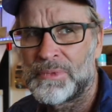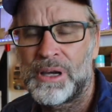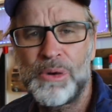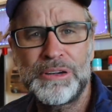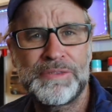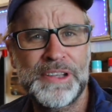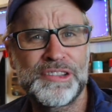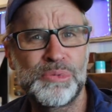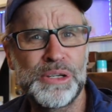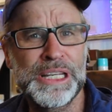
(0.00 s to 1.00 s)
I wonder if
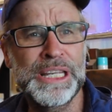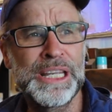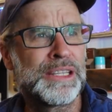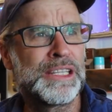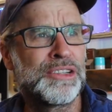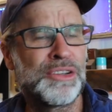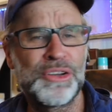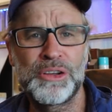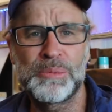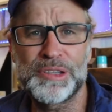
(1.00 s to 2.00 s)
that's where the
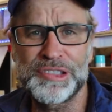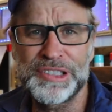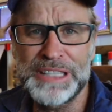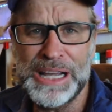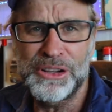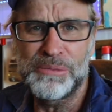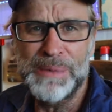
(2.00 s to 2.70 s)
term snail